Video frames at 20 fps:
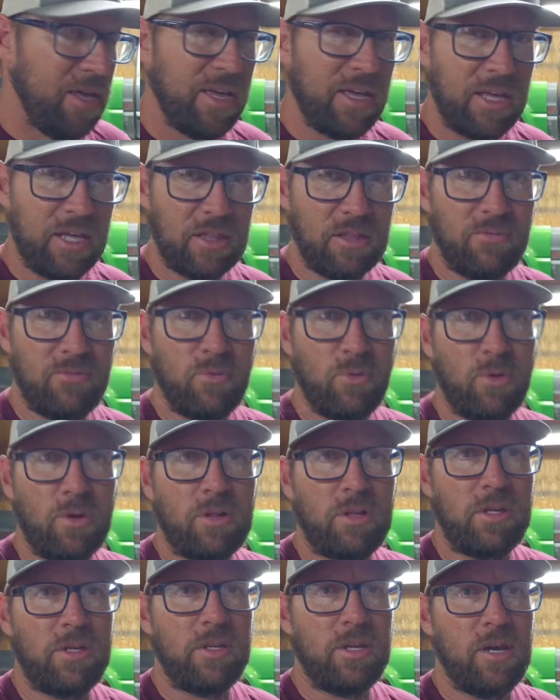get the floor
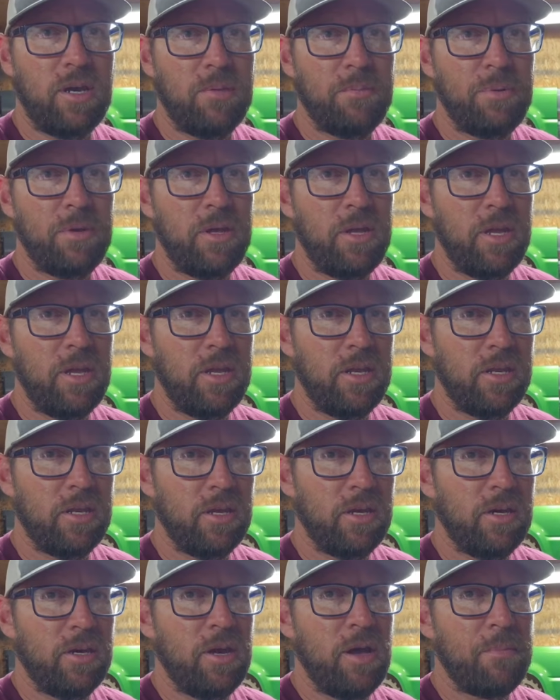cleaned up, and
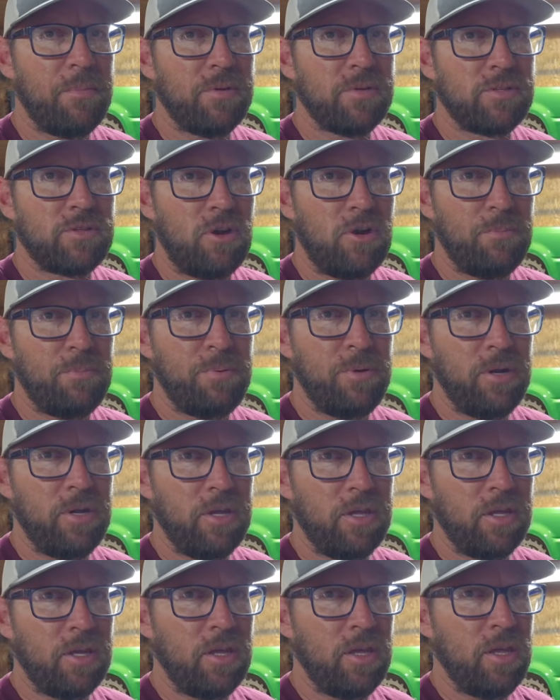I'm gonna start
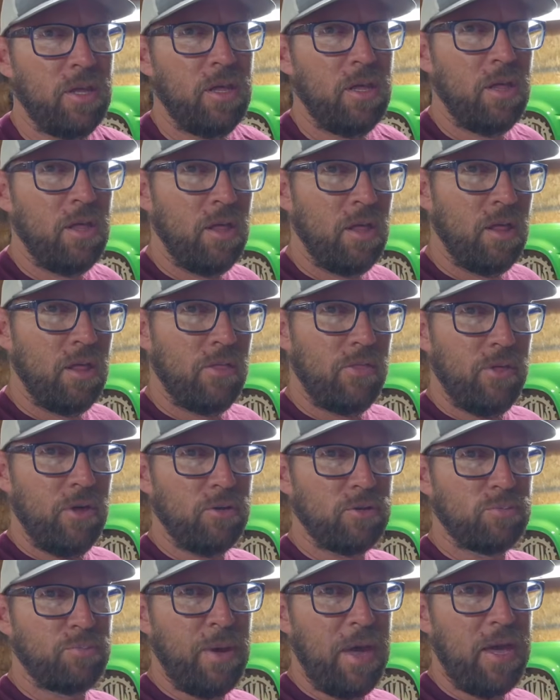putting
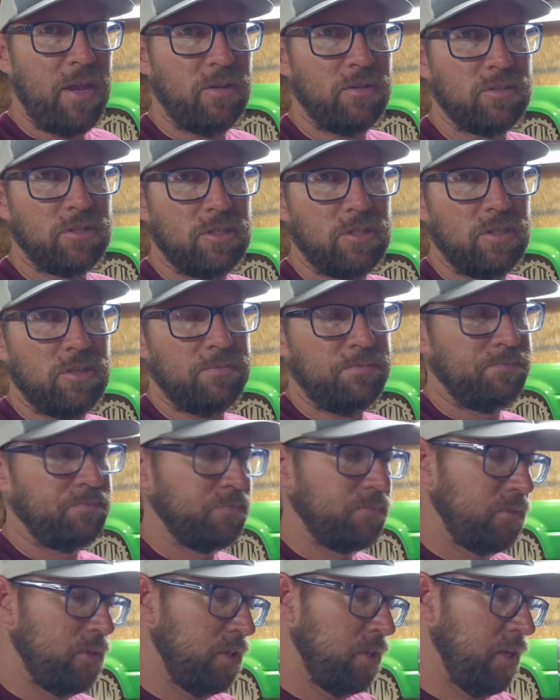those panels in
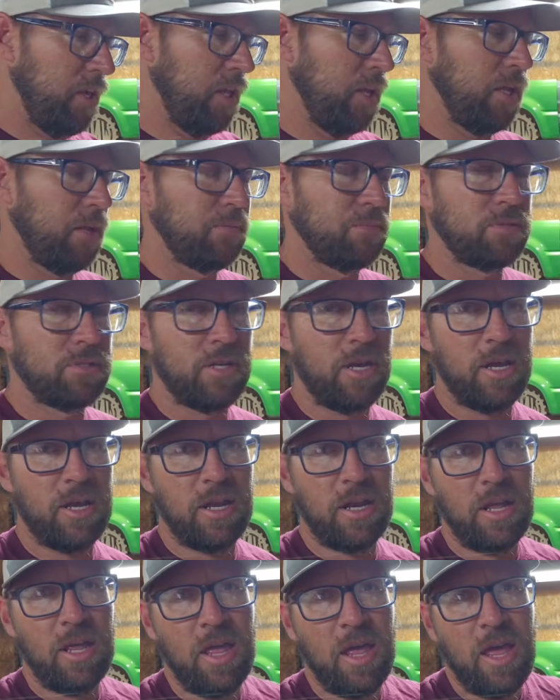and getting them
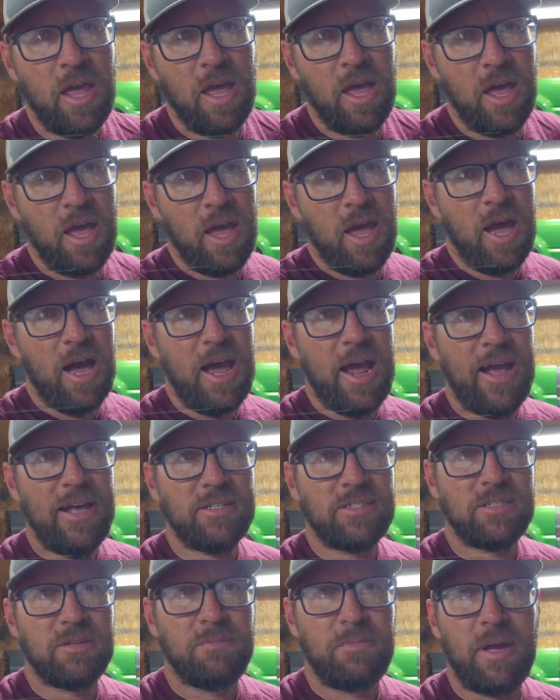set. I
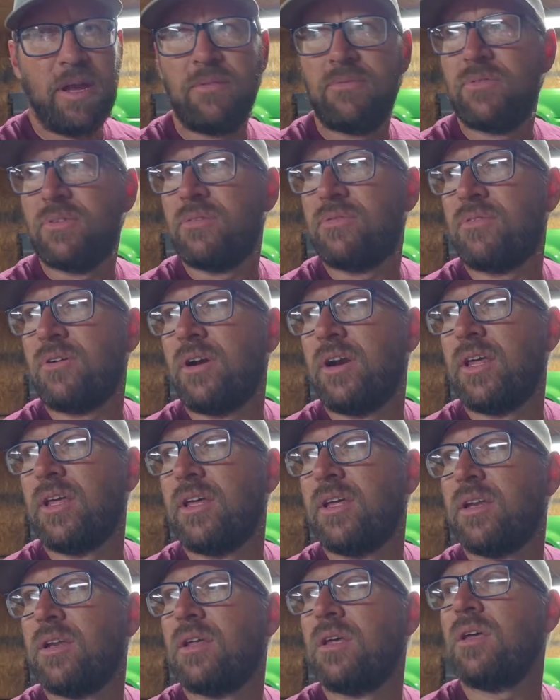had some made for the front
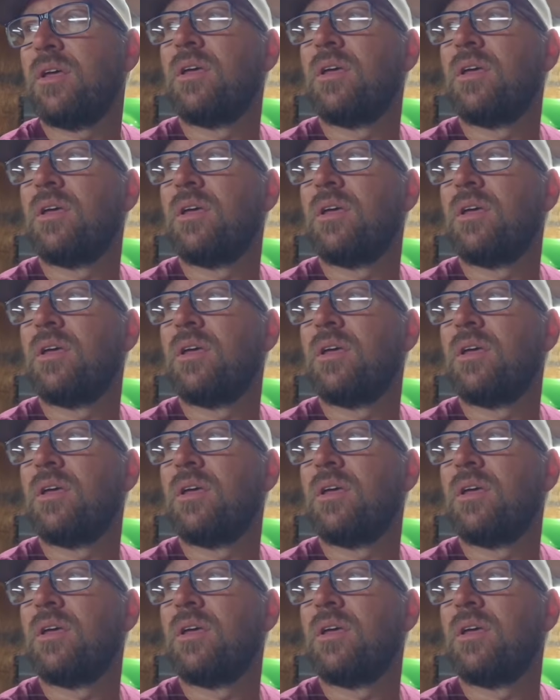end.